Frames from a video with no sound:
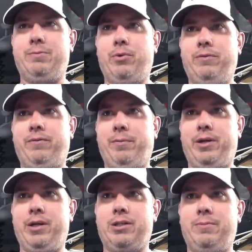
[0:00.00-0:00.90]
this morning from
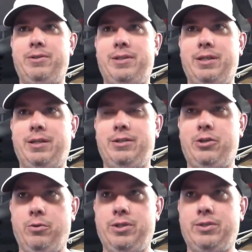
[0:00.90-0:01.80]
a customer said it
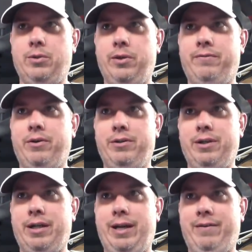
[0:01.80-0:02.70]
shows as delivered
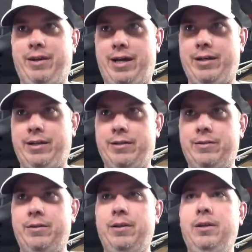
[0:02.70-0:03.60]
and they haven't gotten it.